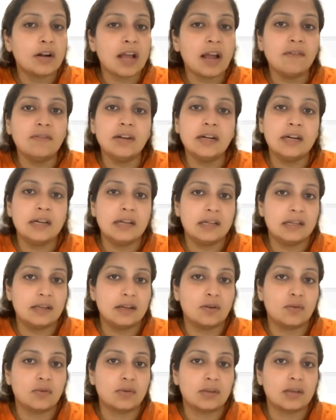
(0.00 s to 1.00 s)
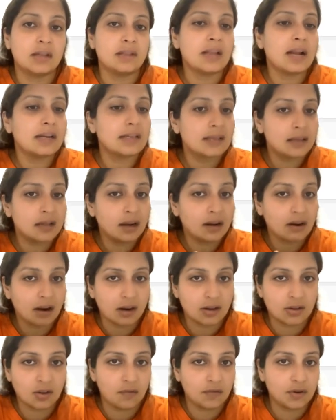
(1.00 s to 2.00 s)
have leading zeros. That's the
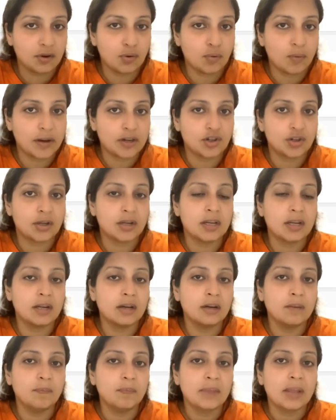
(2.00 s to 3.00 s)
crux of your question here.